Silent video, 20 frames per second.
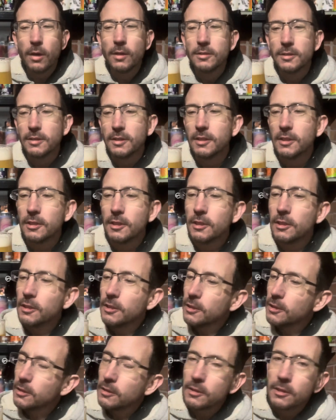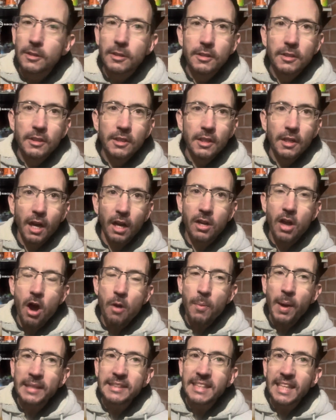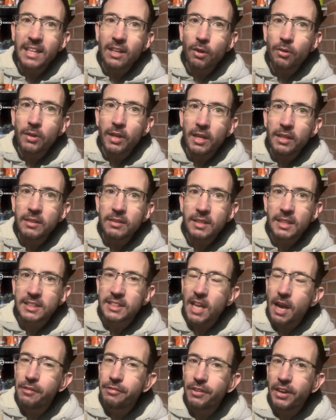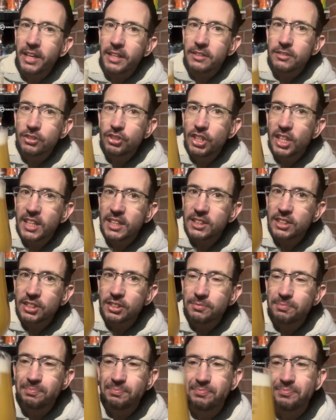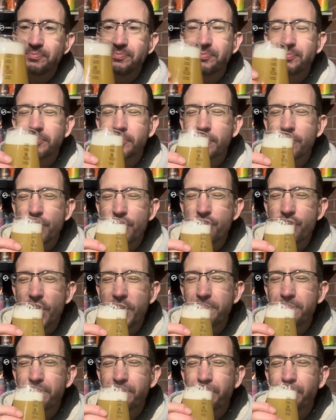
I can't wait any longer. Let's go for it. Cheers. Chin chin.